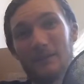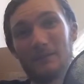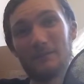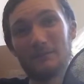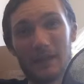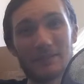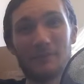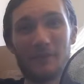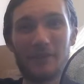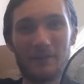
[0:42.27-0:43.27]
last month
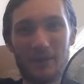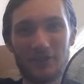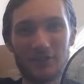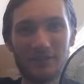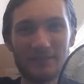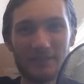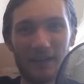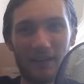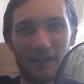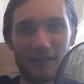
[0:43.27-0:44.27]
I mentioned
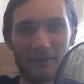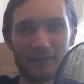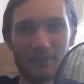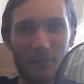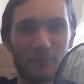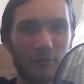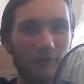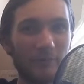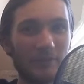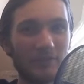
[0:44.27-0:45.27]
some
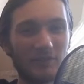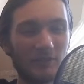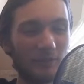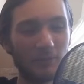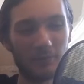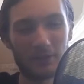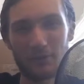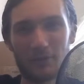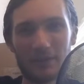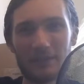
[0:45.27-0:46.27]
improvements to the
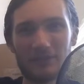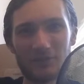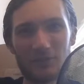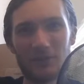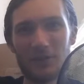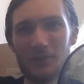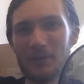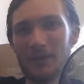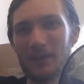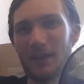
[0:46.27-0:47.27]
recording studio.
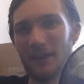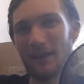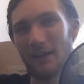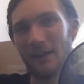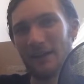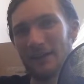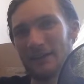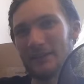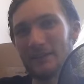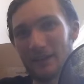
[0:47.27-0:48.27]
I
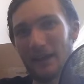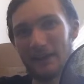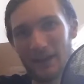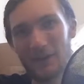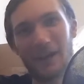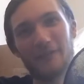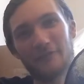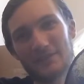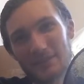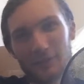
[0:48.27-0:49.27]
now have the
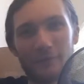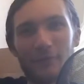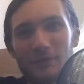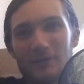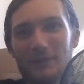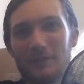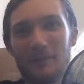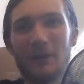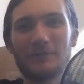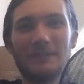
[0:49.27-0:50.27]
cell phone
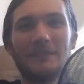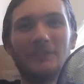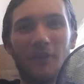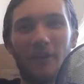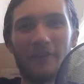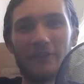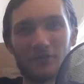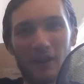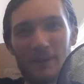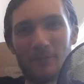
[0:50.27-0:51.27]
mounted on the
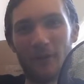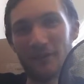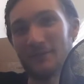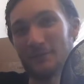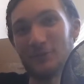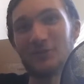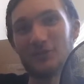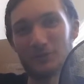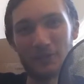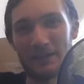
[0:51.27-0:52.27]
tripod, which is
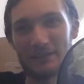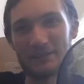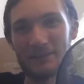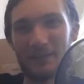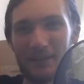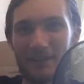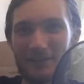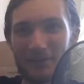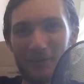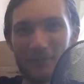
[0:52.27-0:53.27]
great.
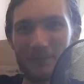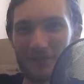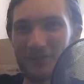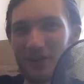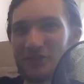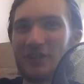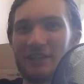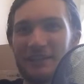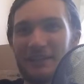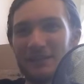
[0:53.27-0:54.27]
So it's not shaky
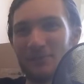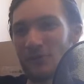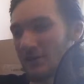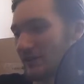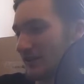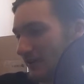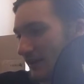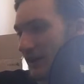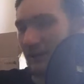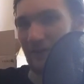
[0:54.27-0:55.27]
anymore. I
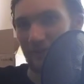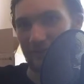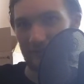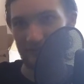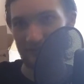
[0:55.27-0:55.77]
got this